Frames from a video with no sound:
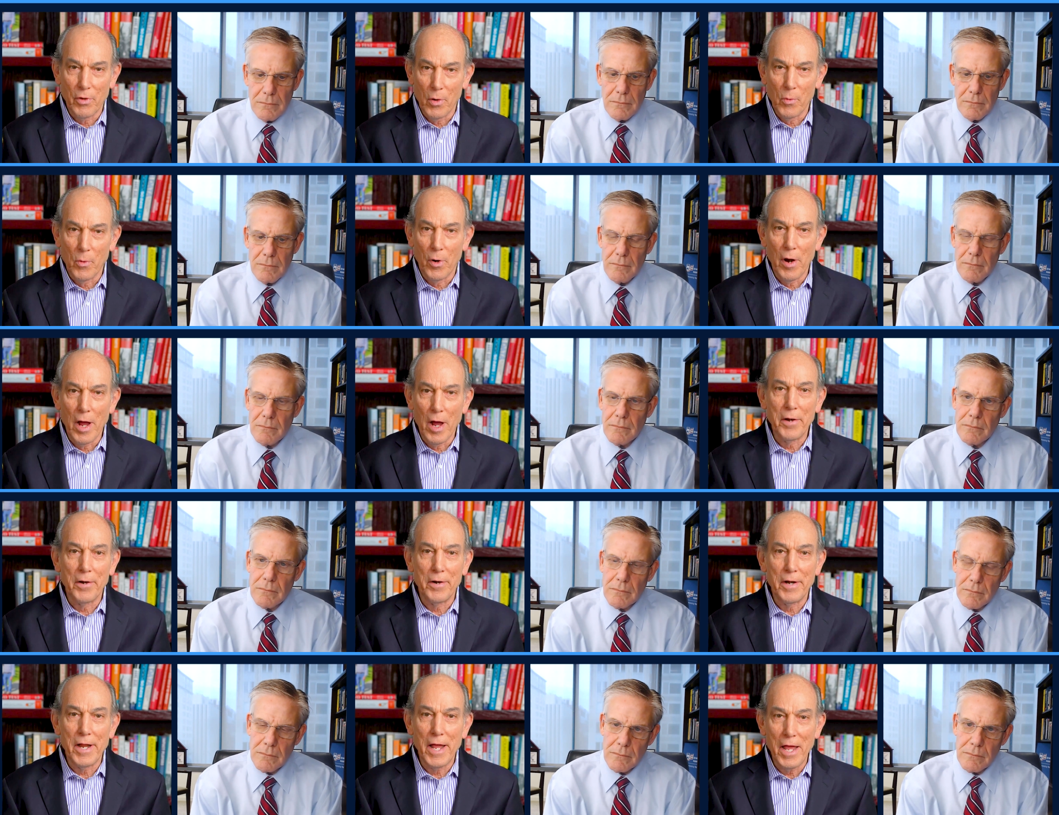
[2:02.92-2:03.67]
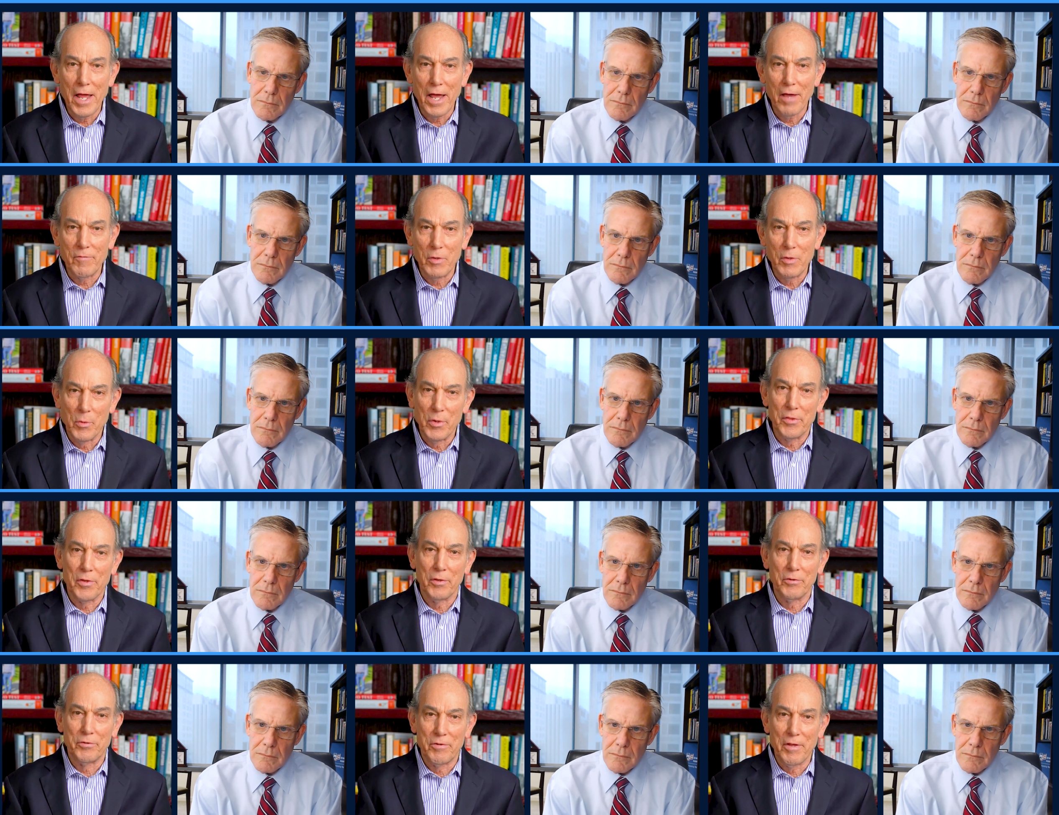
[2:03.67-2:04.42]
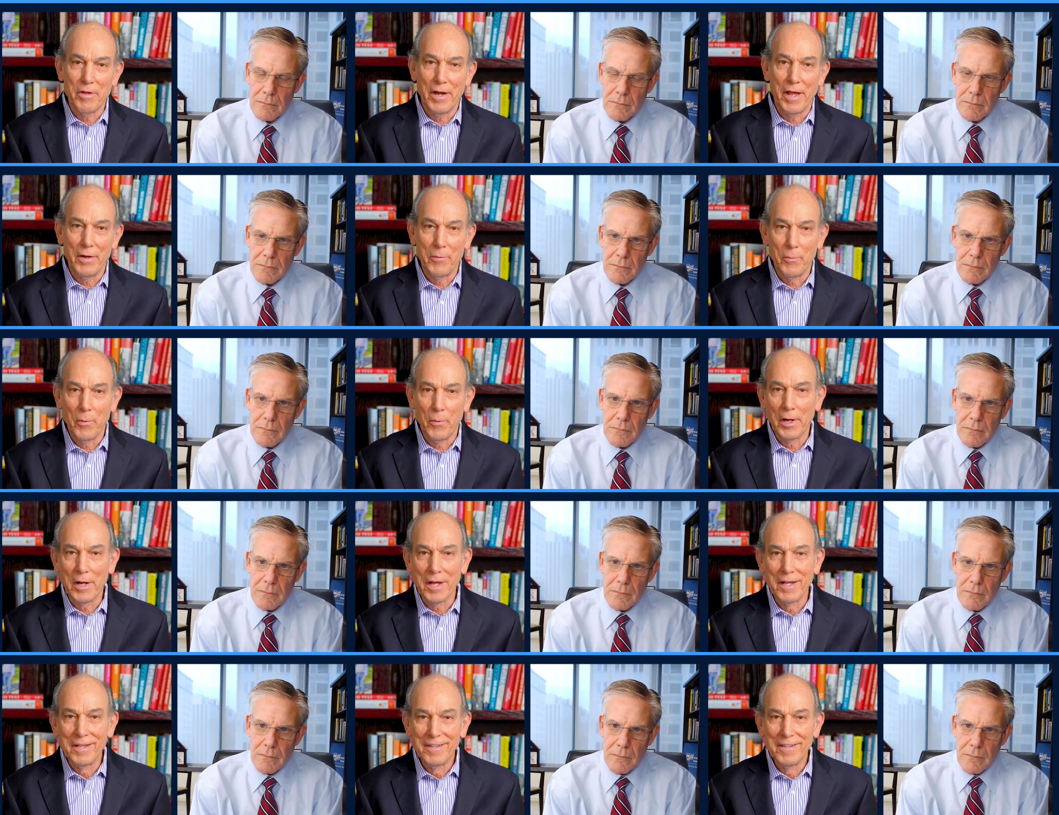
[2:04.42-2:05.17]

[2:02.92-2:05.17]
Speaker 1: we're honored to have you with us today, Rick.